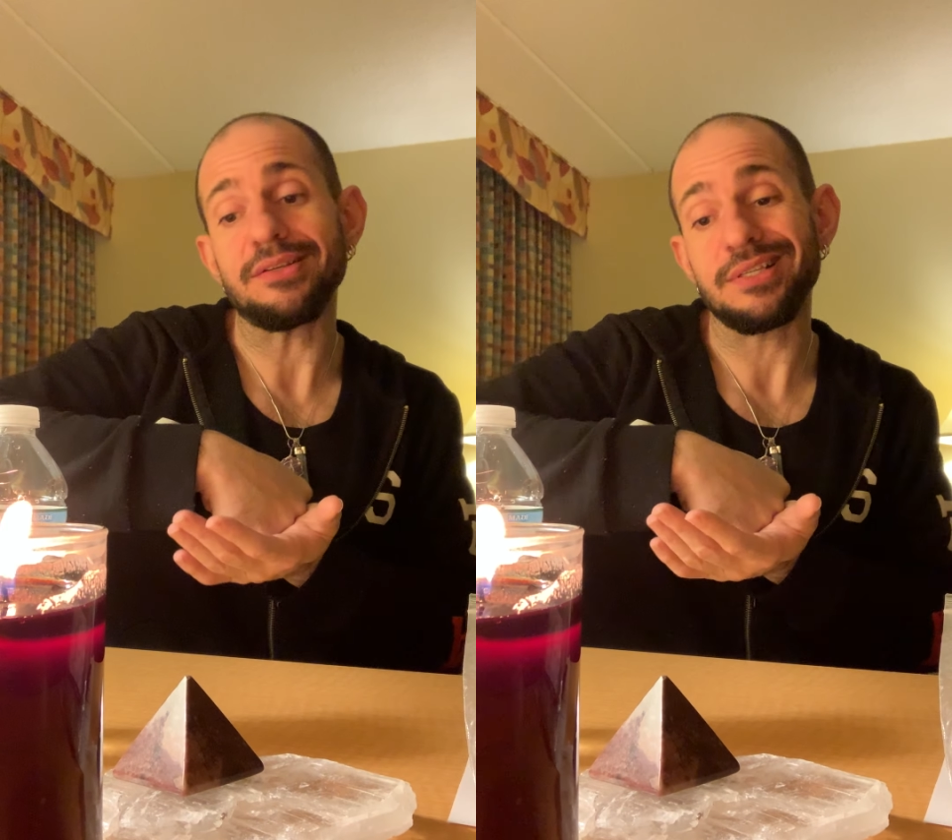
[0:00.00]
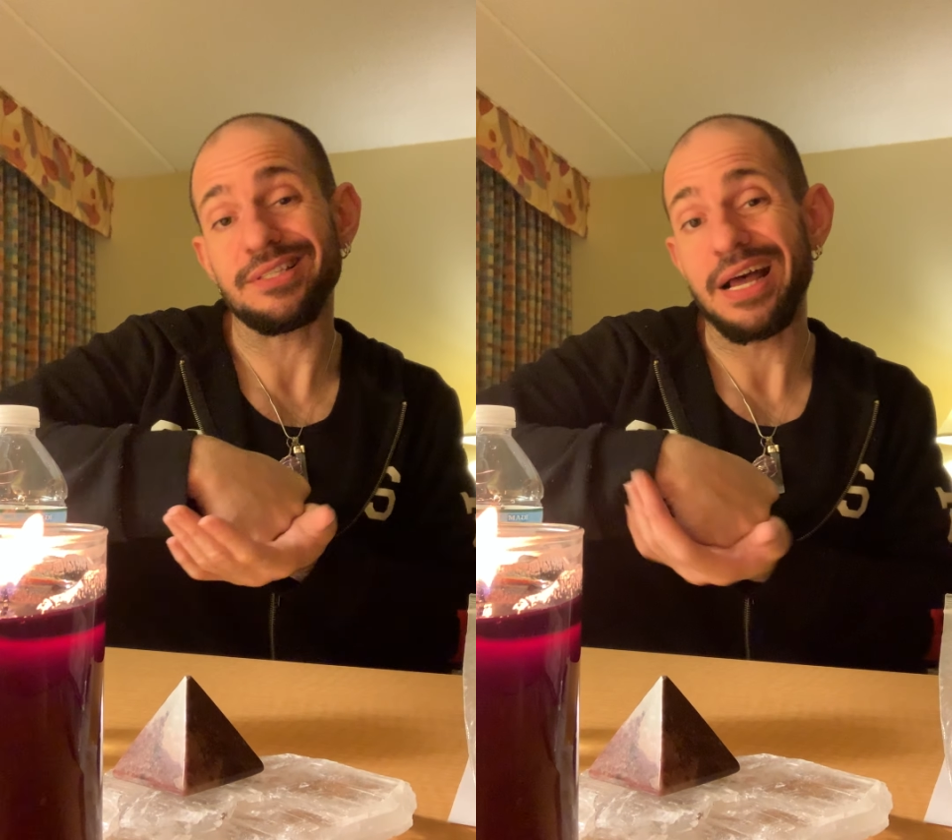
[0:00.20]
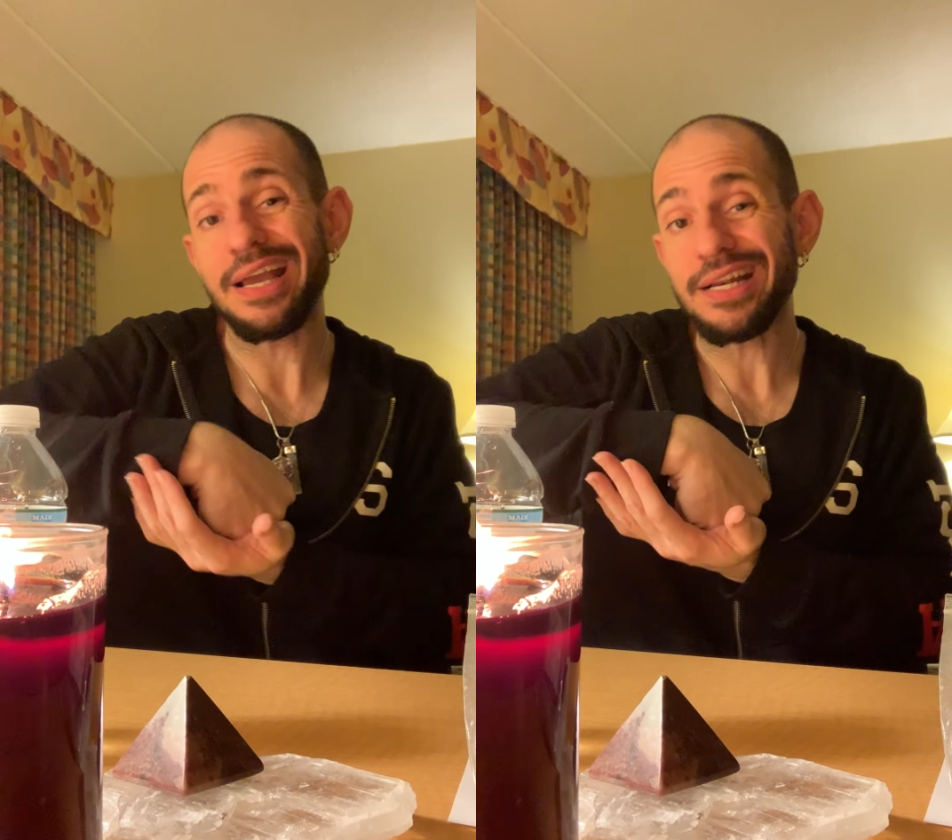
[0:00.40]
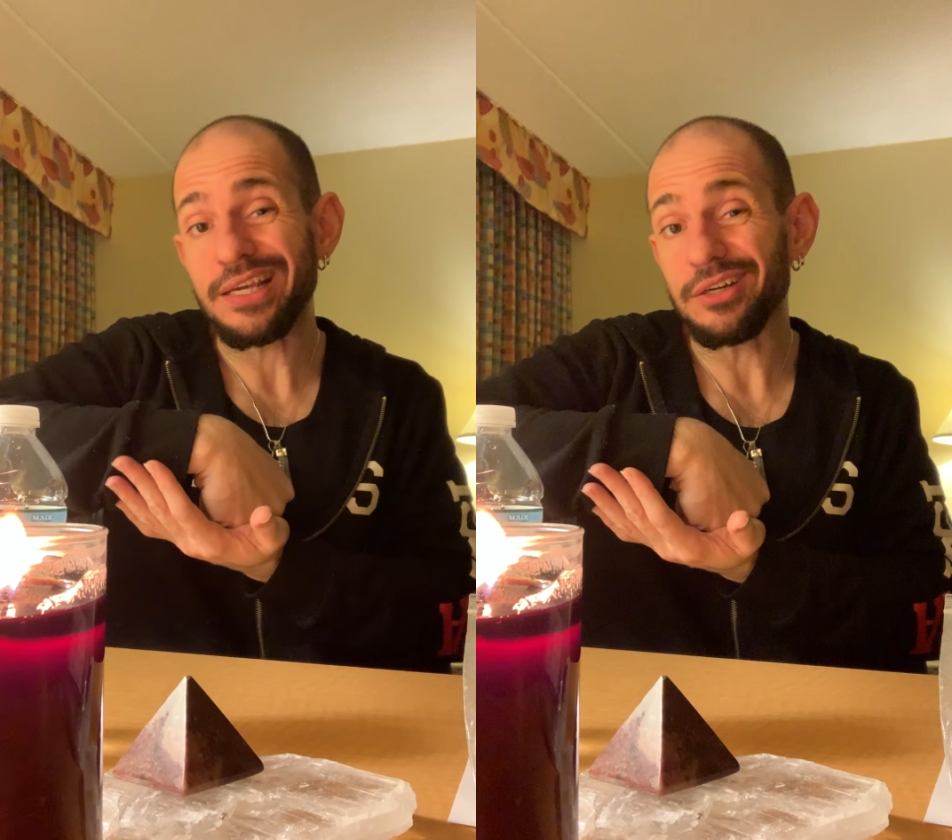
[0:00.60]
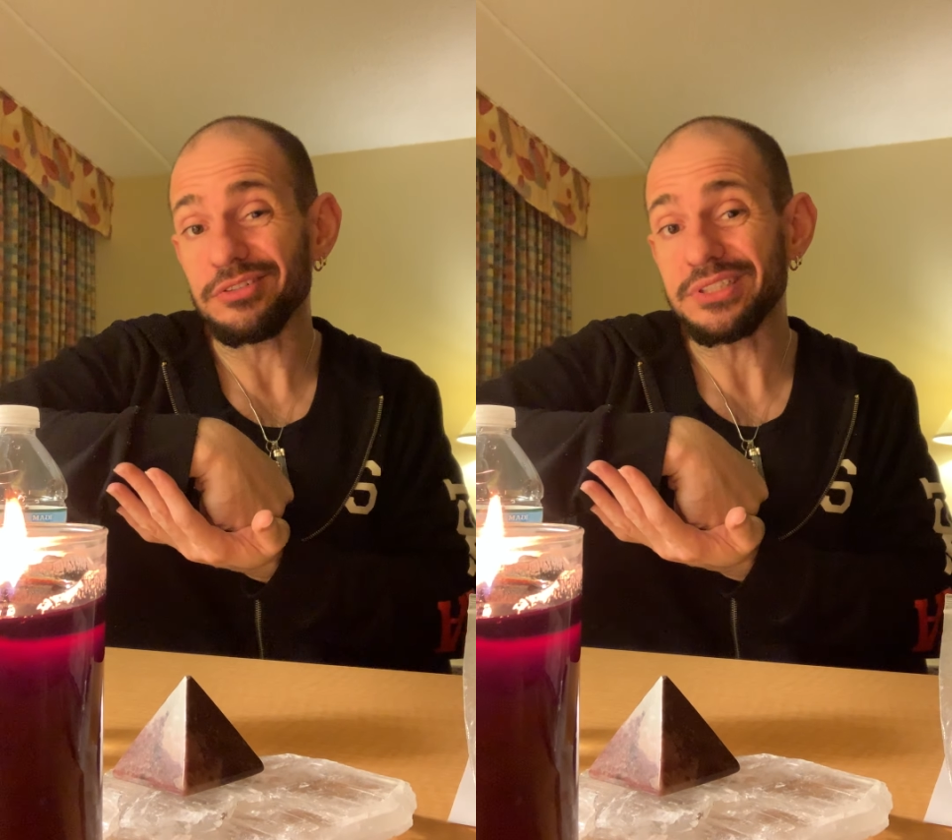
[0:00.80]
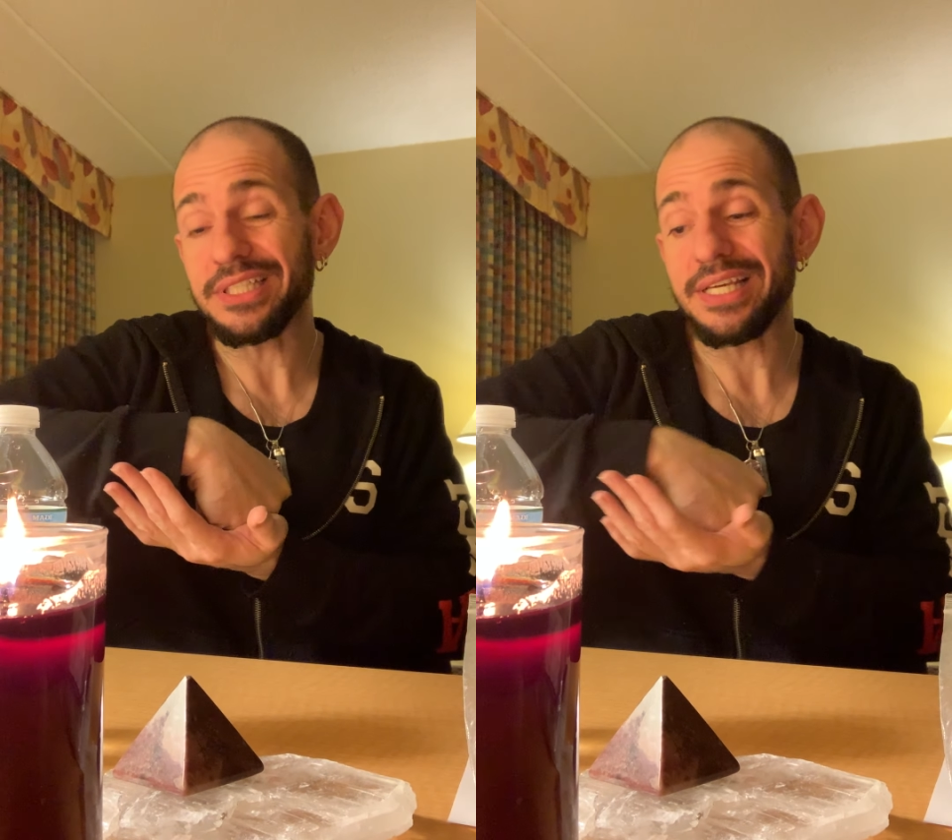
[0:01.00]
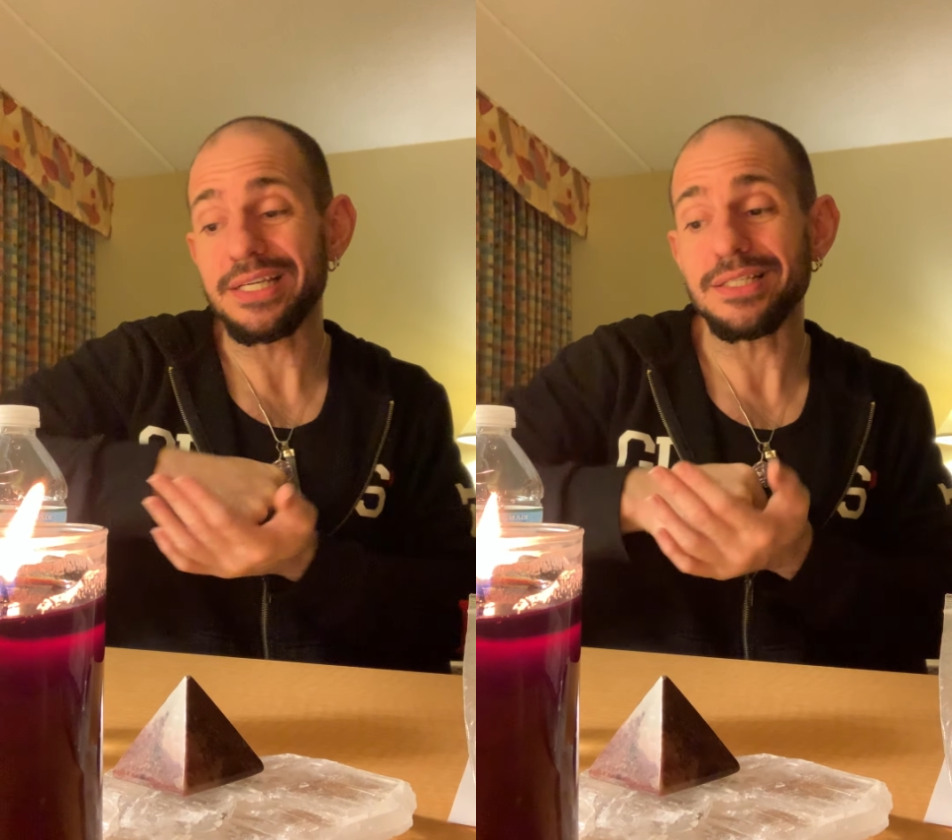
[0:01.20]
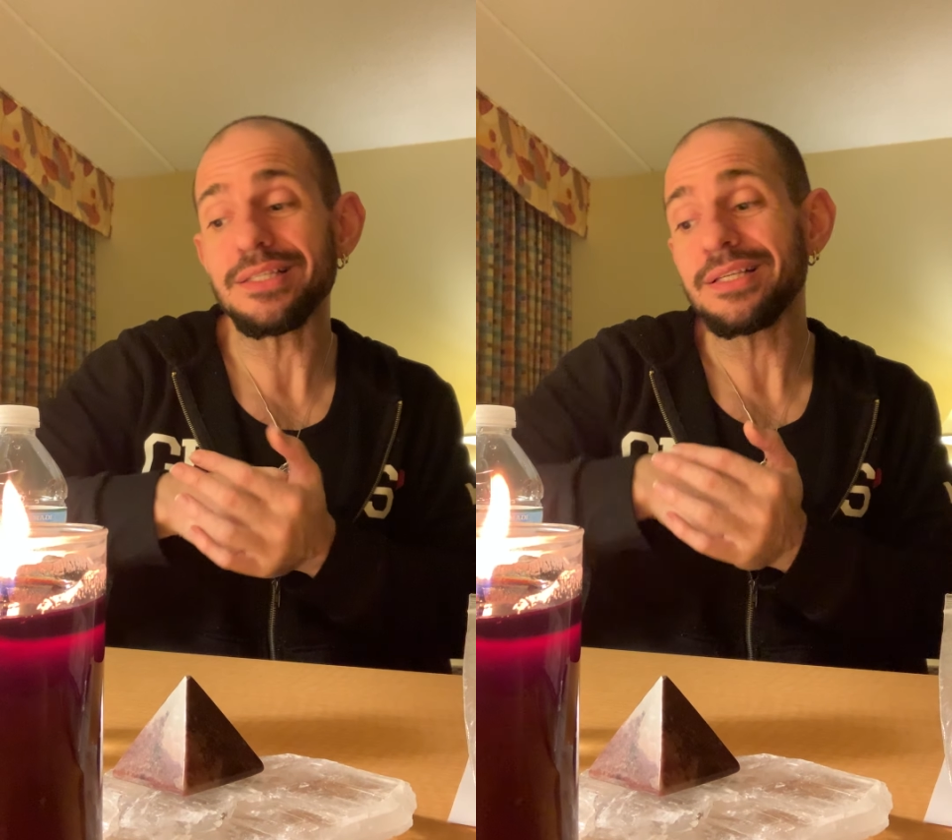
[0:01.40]
society currently
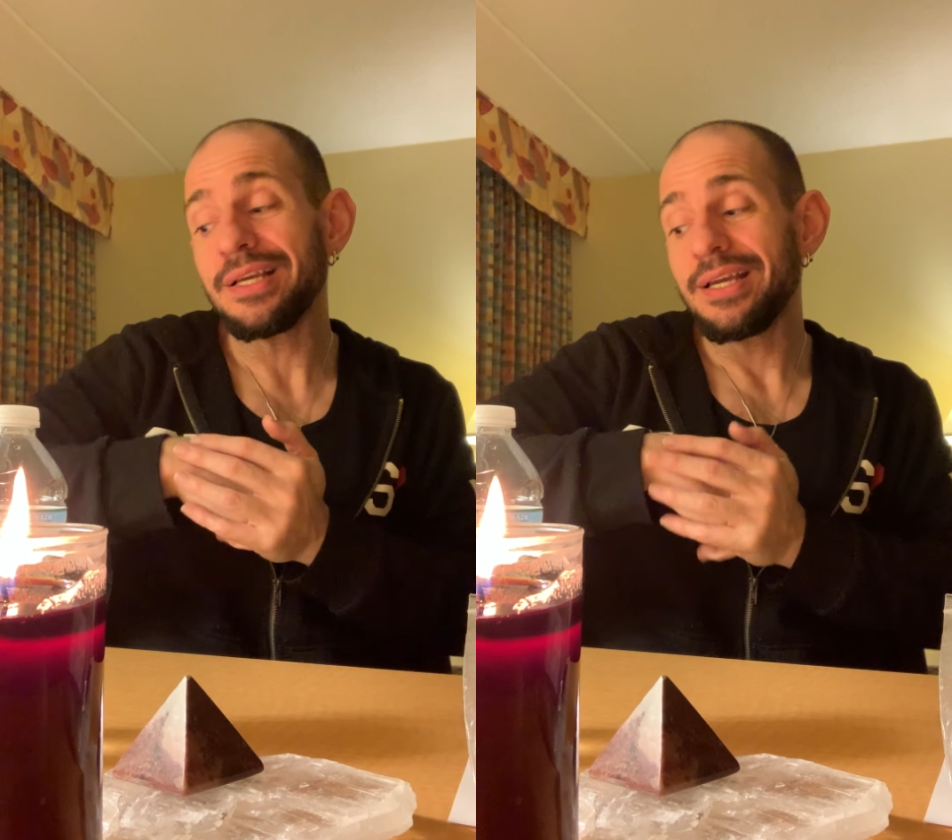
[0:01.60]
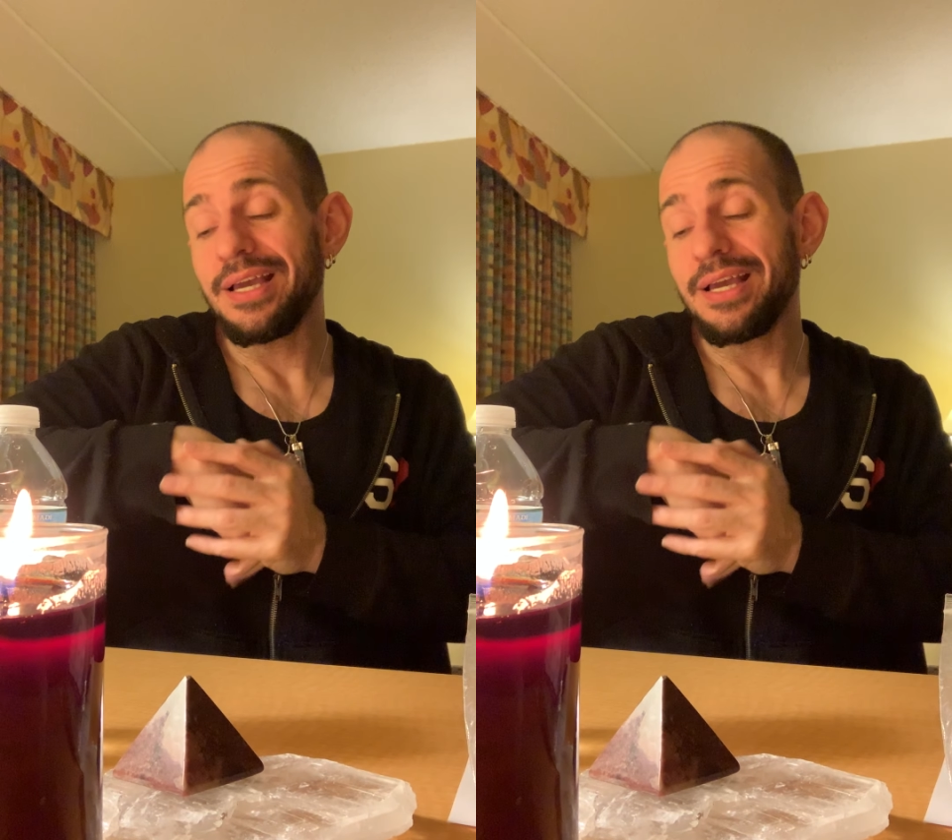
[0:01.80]
is.